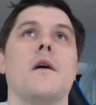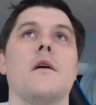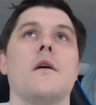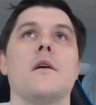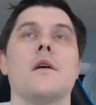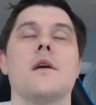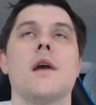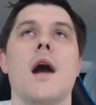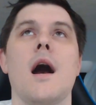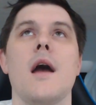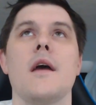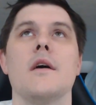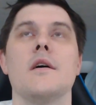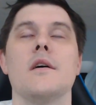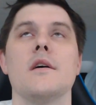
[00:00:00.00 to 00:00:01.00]

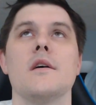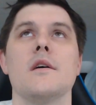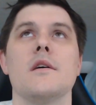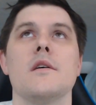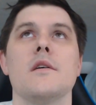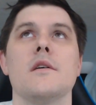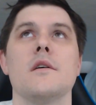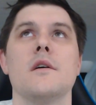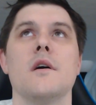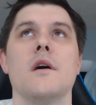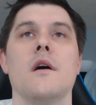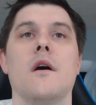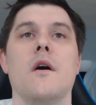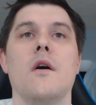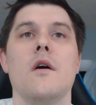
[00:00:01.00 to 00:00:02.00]
Kaya,
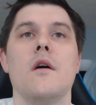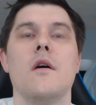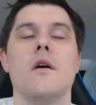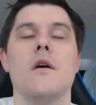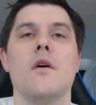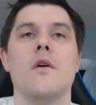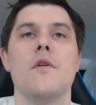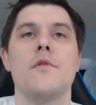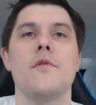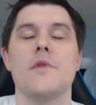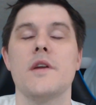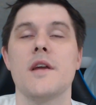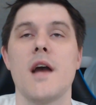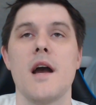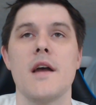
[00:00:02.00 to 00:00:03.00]
all three
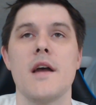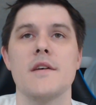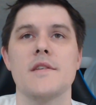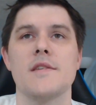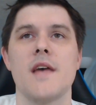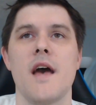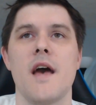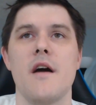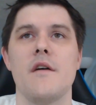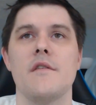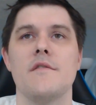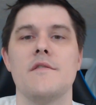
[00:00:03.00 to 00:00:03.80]
Kayas have